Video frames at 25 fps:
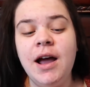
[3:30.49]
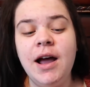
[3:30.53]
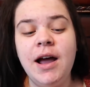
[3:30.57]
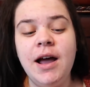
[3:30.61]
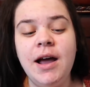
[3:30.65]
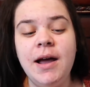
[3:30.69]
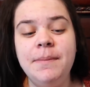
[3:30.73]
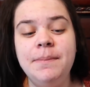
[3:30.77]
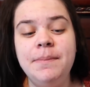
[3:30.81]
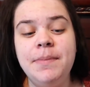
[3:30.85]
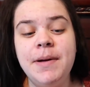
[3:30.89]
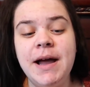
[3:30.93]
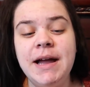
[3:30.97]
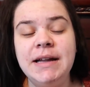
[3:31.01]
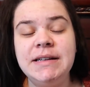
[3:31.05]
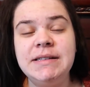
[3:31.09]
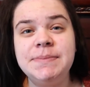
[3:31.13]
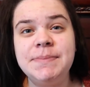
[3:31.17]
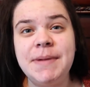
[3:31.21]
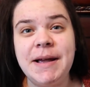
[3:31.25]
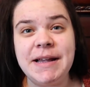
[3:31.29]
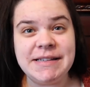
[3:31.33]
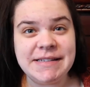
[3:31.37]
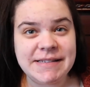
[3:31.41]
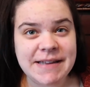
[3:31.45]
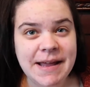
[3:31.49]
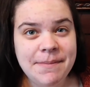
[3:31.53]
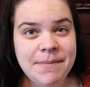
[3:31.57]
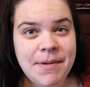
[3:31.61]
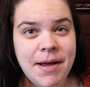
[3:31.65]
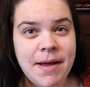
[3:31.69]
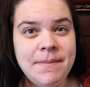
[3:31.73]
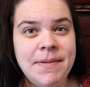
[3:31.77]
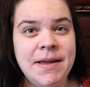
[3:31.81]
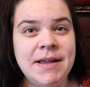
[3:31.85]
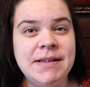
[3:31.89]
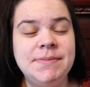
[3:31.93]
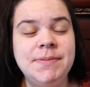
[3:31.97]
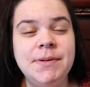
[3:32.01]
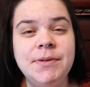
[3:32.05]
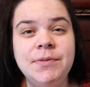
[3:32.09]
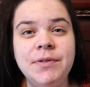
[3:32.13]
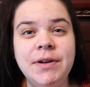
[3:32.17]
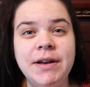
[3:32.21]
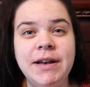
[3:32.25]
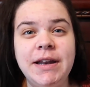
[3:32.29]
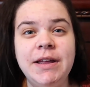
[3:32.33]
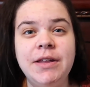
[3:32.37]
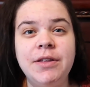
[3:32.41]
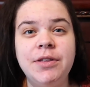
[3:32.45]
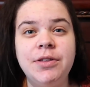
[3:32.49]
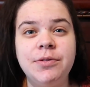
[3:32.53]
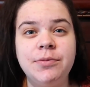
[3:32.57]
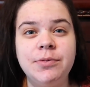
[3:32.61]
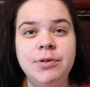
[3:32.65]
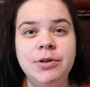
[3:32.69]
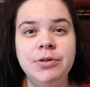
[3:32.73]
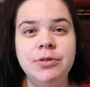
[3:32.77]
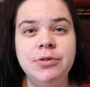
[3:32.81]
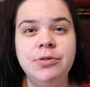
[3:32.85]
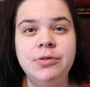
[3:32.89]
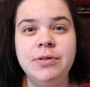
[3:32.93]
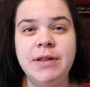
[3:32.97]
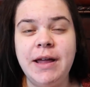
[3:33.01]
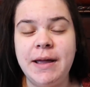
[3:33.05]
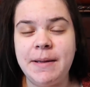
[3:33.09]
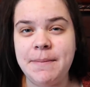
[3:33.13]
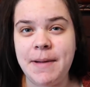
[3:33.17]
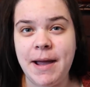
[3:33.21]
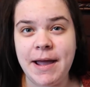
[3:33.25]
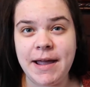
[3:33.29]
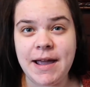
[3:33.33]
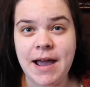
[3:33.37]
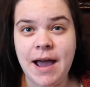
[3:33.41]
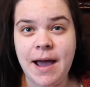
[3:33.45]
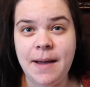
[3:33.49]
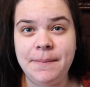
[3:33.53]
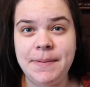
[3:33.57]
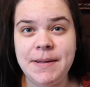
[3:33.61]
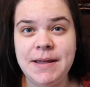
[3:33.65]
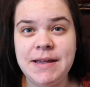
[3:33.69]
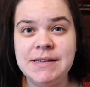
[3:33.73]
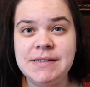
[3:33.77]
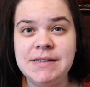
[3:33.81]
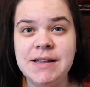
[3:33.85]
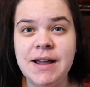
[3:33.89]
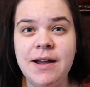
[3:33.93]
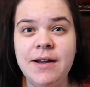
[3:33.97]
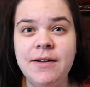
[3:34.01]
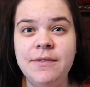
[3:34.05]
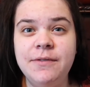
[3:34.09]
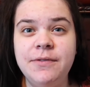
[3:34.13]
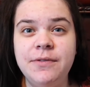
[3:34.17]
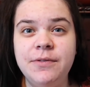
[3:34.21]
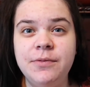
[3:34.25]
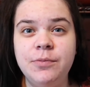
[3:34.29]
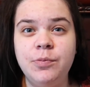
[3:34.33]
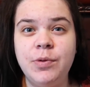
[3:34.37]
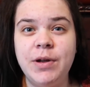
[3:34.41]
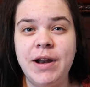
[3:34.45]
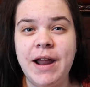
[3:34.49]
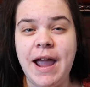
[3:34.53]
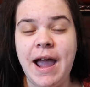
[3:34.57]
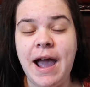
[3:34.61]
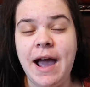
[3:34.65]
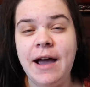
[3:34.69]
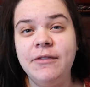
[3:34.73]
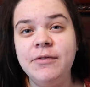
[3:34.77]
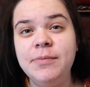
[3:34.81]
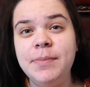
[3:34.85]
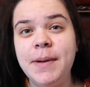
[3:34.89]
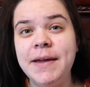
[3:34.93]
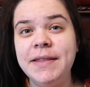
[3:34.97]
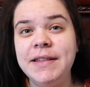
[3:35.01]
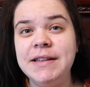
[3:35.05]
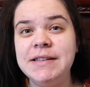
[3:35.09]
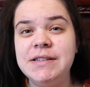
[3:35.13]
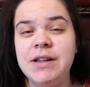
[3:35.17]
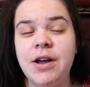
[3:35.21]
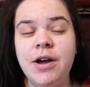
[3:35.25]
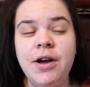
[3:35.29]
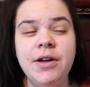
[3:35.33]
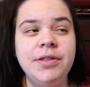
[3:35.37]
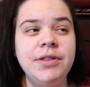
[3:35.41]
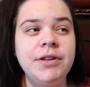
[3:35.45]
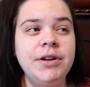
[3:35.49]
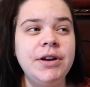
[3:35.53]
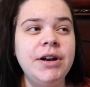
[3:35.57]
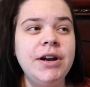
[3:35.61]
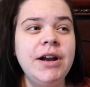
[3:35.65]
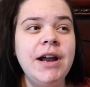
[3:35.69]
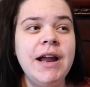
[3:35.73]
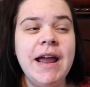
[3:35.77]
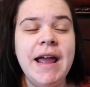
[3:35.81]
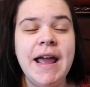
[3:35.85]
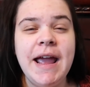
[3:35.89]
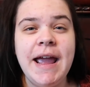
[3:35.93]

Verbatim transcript: uh, but my stepmom has been reading through like my copies of what I have by this author,